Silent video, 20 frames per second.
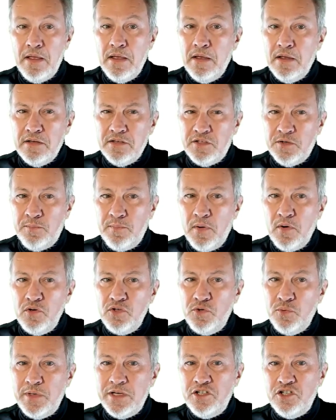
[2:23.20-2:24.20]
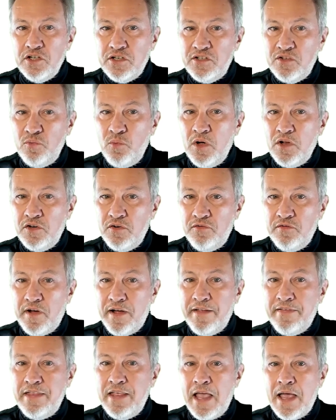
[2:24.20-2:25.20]
Suppose we just want to
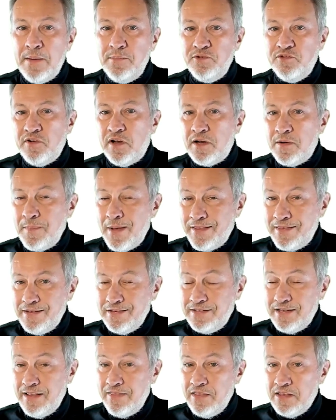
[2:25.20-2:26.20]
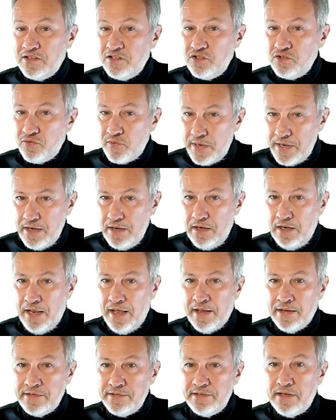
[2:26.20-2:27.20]
find the abstract methods in the string
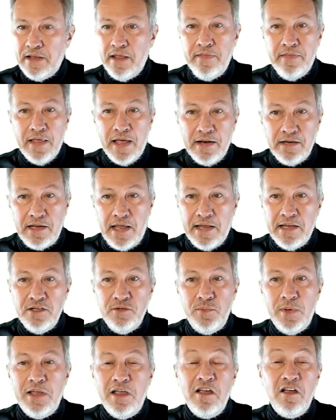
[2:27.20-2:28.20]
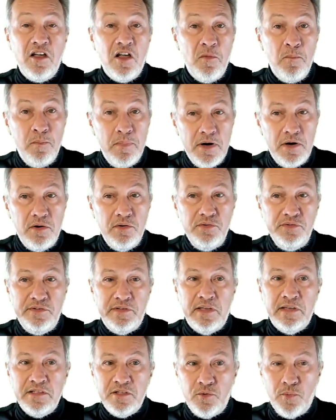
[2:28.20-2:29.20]
class. In that case, we can compose
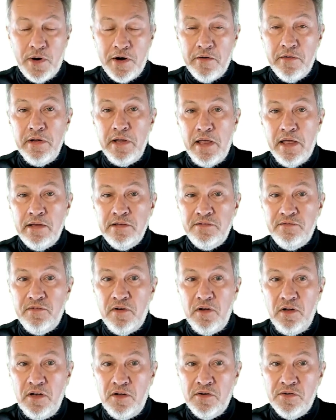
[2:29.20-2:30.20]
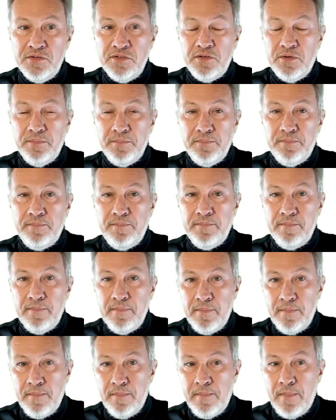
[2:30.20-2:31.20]
this query as follows.
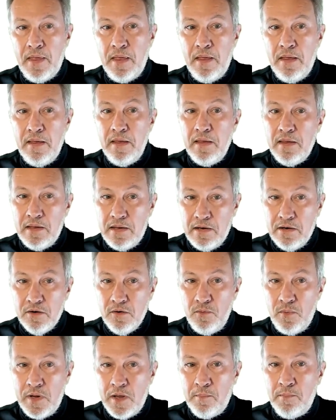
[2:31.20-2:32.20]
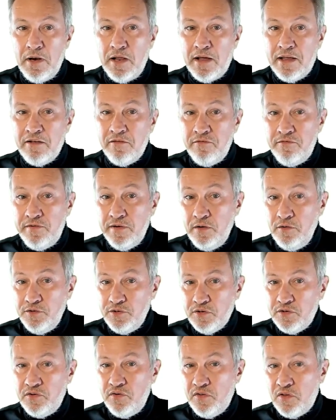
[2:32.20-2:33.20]
Here we apply a
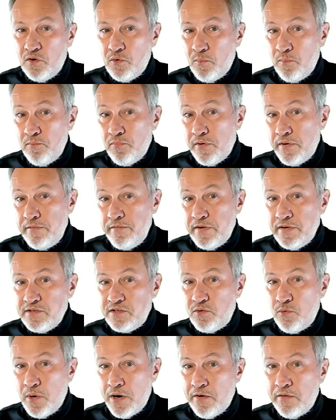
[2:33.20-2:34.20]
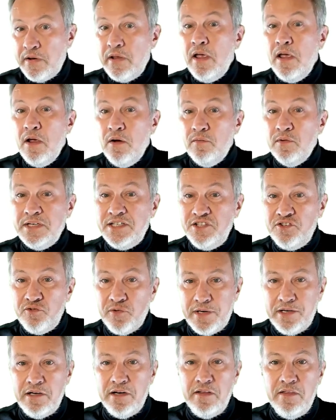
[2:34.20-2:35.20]
filter to the previous query,
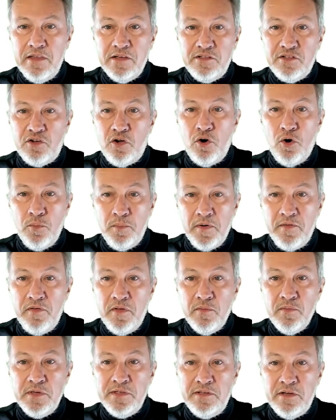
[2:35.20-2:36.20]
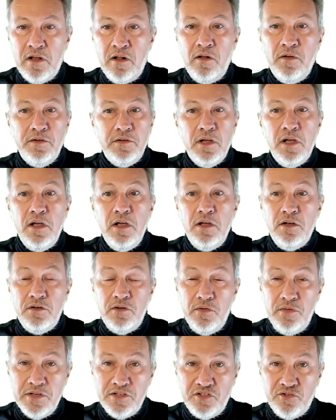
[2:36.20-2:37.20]
restricting the scope of the result to
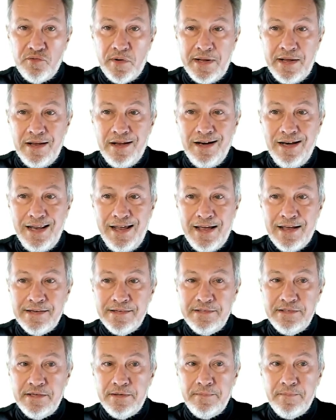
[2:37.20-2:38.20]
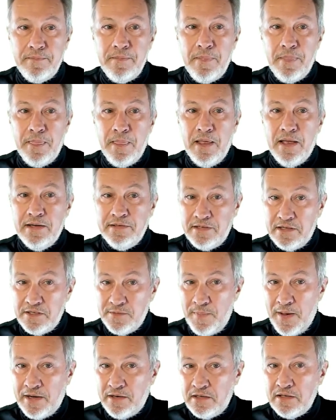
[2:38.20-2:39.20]
the string class. As
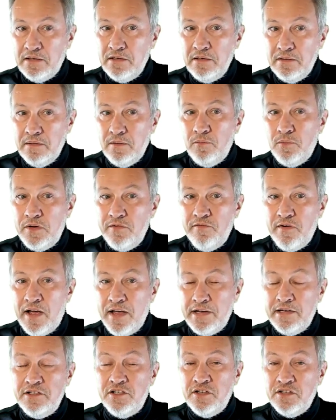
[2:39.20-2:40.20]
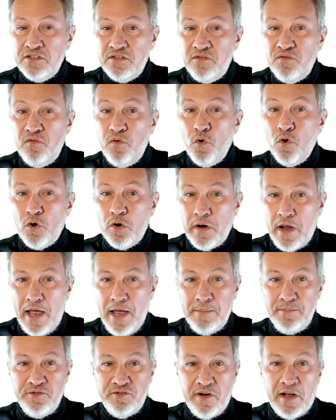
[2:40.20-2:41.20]
expected, we find just 4
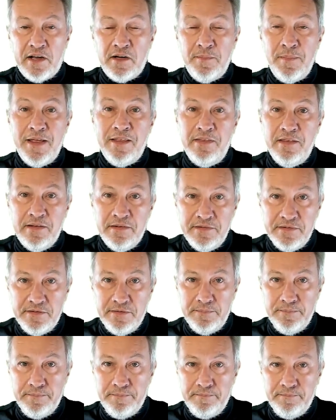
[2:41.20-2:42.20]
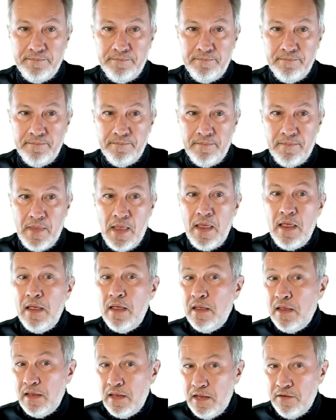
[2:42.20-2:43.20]
abstract methods.
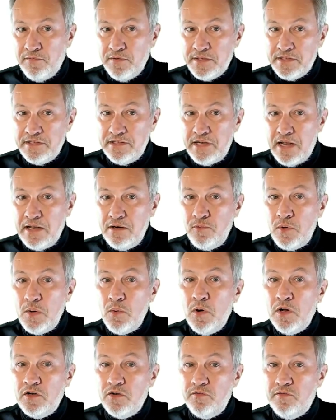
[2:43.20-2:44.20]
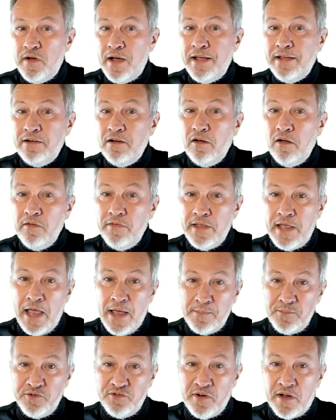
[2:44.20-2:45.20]
If instead we want to find all the
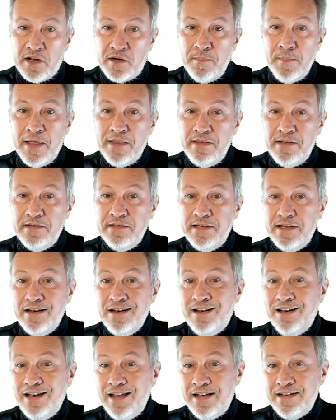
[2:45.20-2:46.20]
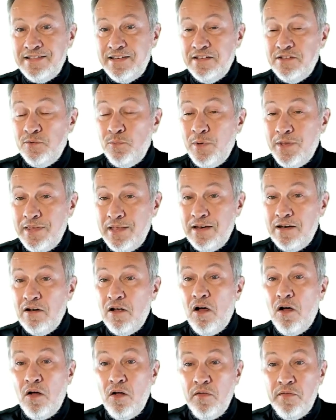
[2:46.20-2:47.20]
abstract methods in classes within
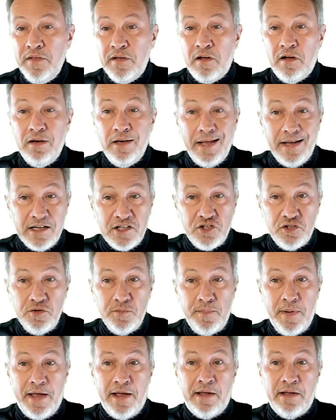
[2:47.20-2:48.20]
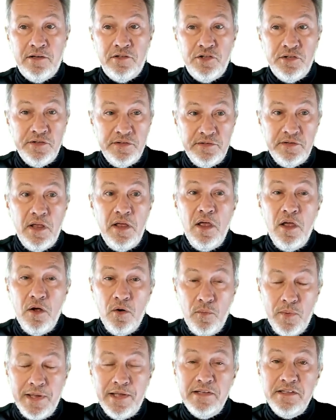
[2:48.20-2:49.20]
all the collection packages,
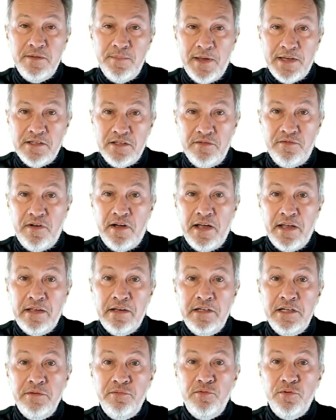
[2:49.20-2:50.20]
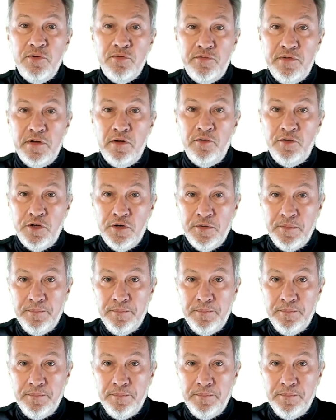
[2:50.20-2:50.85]
we can specify a different filter.